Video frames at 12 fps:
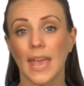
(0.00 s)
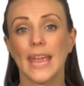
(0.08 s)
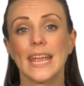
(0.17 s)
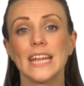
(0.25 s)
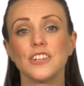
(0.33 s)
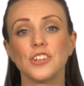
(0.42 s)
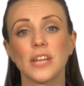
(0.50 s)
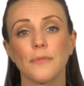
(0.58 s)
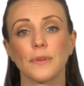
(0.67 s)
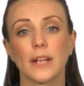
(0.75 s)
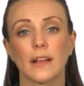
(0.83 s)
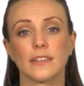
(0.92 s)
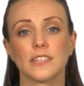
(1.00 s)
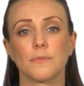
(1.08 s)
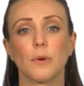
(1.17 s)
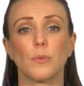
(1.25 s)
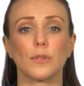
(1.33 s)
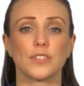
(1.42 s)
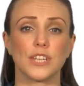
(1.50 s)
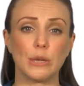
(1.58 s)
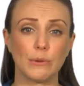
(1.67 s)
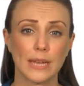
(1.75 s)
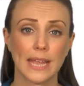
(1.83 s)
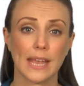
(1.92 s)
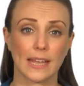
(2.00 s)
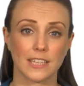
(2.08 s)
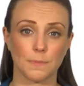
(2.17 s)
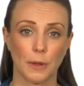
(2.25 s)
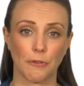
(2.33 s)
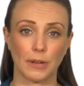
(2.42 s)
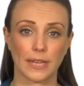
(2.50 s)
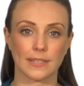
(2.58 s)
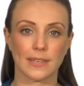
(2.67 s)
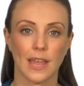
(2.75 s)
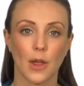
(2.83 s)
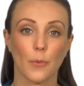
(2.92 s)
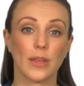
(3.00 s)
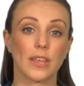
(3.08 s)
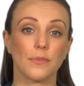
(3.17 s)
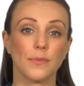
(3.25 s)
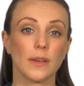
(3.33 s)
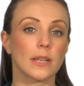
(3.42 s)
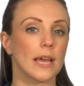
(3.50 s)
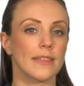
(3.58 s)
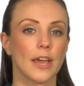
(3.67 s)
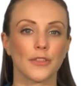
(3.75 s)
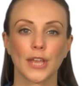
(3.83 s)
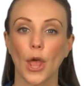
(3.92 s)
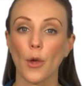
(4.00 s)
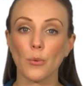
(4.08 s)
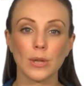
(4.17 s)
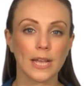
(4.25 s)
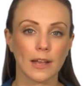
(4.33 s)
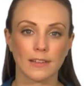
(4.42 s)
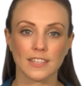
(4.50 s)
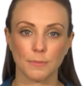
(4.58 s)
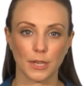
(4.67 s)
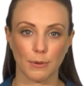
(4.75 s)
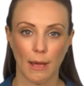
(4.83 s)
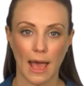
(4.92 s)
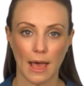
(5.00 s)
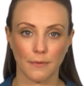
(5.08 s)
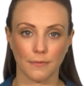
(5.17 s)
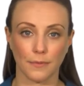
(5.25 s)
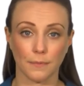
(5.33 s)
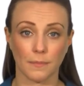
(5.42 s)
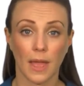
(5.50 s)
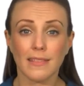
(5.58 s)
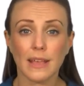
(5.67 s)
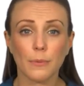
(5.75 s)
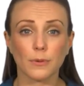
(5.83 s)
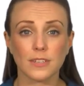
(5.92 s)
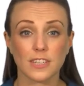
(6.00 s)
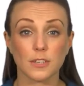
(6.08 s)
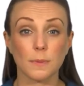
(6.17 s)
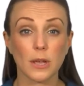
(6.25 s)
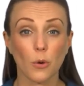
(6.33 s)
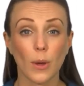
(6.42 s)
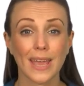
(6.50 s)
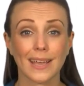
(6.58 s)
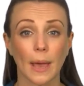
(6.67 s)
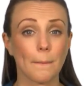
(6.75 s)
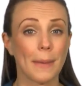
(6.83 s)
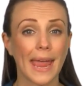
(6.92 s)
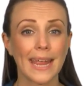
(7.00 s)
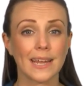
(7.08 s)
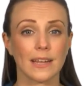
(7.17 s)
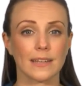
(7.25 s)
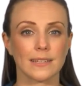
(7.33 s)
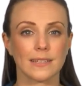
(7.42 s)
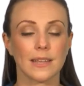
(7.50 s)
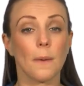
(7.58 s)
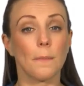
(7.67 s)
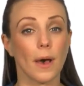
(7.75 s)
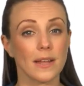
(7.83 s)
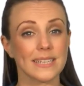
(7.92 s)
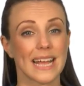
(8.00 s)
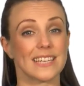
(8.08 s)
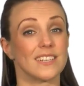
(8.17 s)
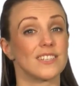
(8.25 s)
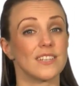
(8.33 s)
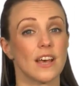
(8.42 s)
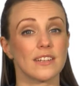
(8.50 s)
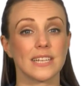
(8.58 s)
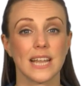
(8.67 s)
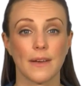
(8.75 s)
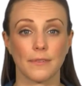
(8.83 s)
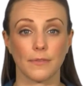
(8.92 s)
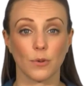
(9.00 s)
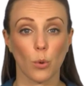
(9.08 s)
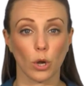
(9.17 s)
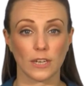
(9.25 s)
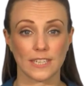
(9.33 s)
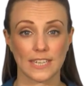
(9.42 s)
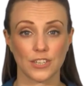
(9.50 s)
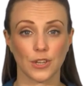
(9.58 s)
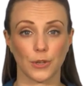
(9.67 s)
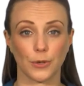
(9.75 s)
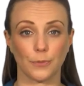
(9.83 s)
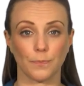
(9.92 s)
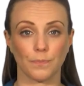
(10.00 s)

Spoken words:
Each and every customer wants a unique experience where they feel like they are the only customer you have. They want it to be quick and painless, but at a certain level of quality too.